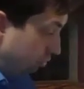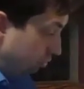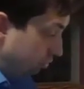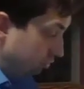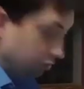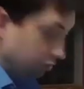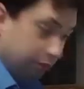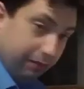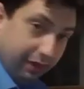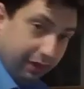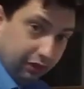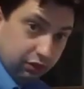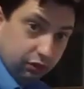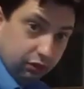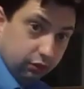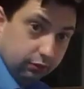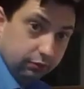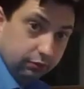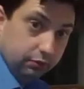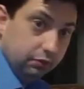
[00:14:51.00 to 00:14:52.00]
the whole
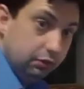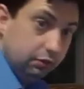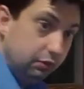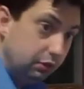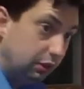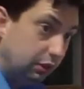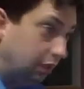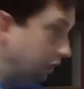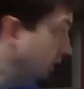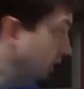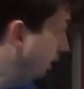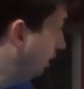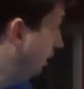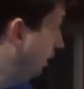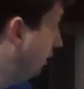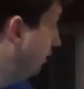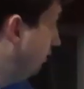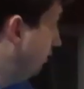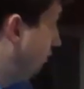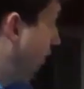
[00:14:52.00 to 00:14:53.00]
demand curve,
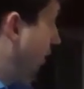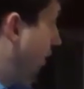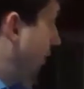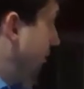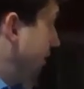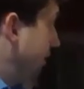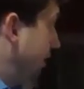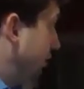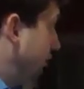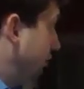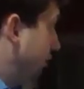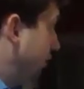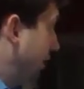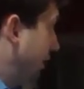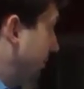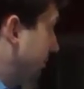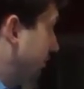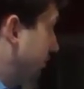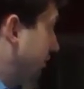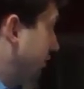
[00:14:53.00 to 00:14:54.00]
from the
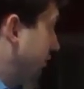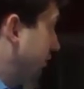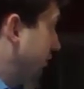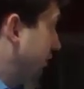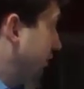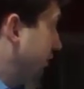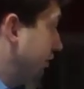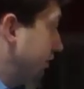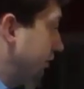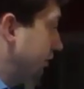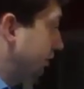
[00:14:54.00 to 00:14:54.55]
intercept